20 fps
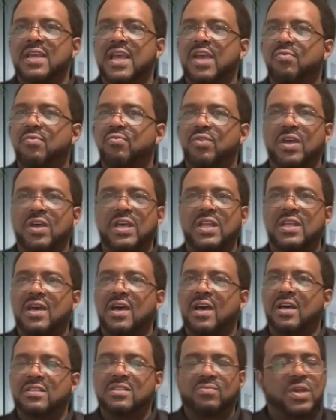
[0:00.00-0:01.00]
It really
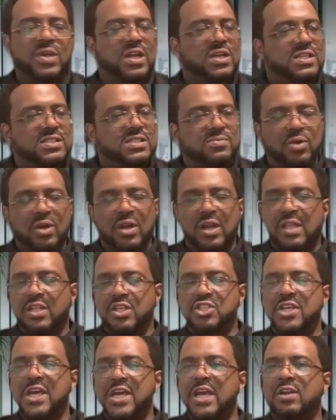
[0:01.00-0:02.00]
does. We're in the
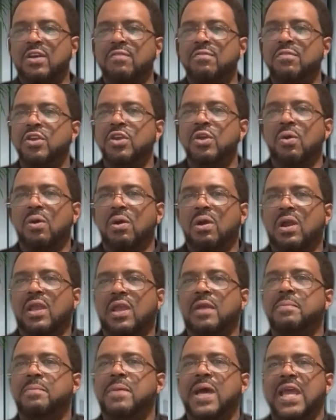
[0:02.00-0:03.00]
shadow of New York
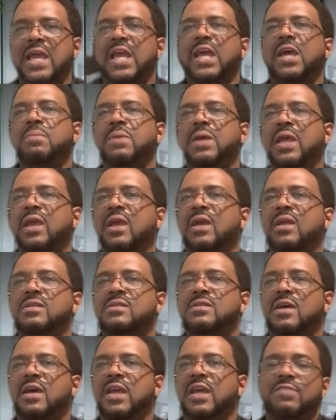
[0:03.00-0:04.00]
and Miami, and
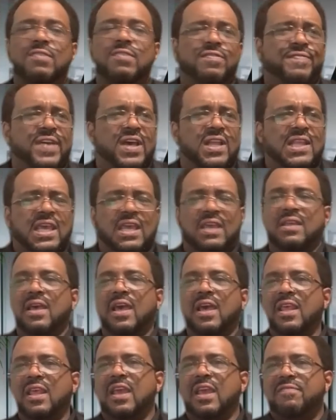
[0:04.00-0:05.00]
so even Philly. I
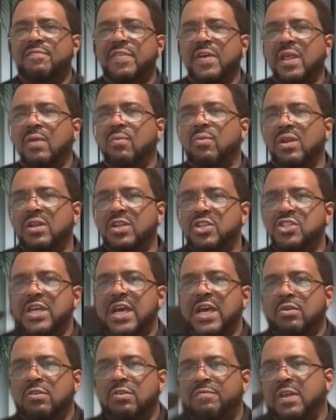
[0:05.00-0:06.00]
think Philly, we're in the
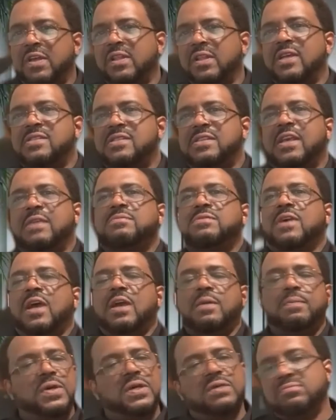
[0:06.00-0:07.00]
shadow of Philly, it seems
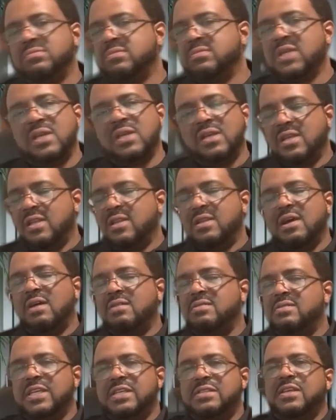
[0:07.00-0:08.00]
like, but
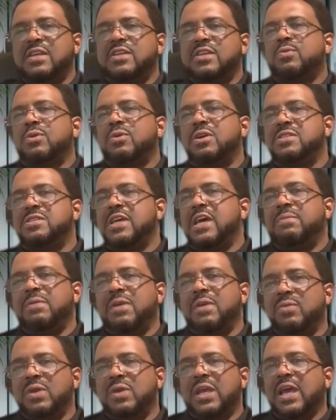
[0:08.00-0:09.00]
no, DC is where it's at.
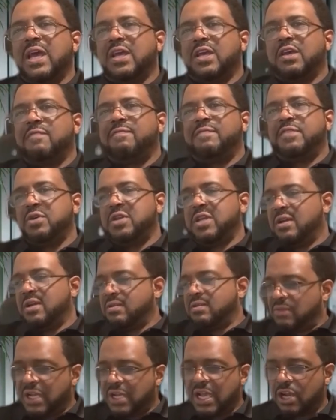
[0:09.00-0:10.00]
We got good food here.
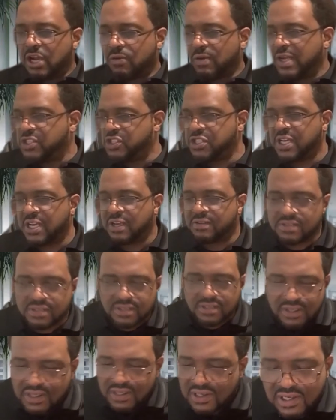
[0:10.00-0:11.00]
We got great
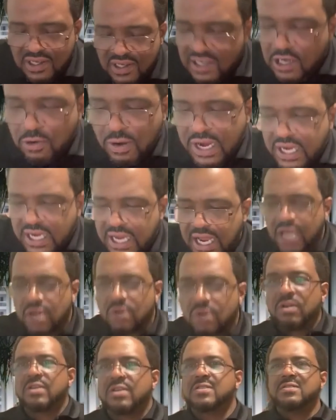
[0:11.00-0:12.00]
chefs, great
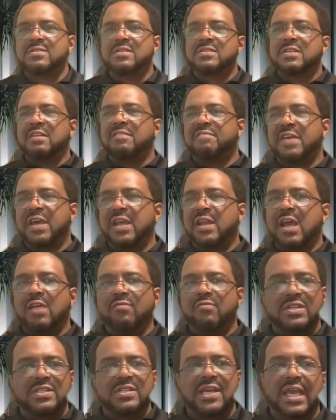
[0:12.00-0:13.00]
caterers. There's an event
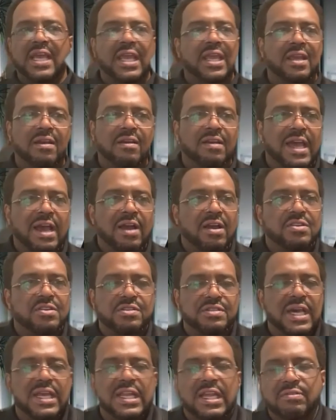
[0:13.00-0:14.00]
every day here. How could
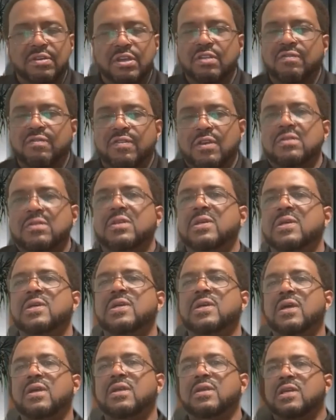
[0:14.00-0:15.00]
you not have good food?
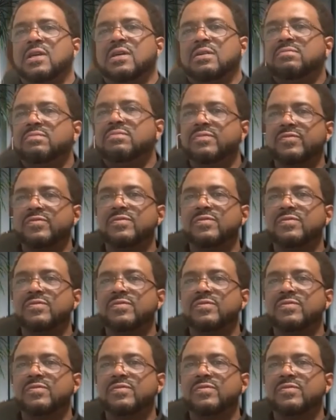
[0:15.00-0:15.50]
You know?